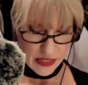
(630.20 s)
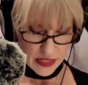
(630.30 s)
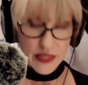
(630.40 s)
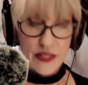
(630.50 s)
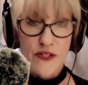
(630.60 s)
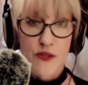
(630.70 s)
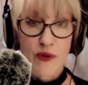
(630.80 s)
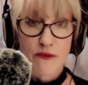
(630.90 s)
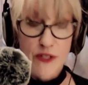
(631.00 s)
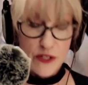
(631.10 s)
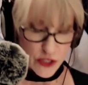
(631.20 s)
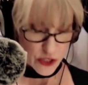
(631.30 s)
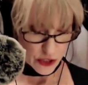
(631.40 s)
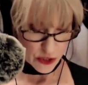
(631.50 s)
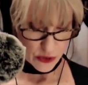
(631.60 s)
There's a reference
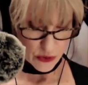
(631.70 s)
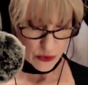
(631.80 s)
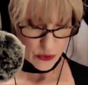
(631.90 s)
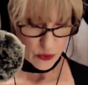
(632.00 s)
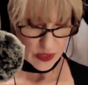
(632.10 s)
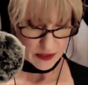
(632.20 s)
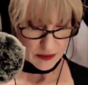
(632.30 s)
to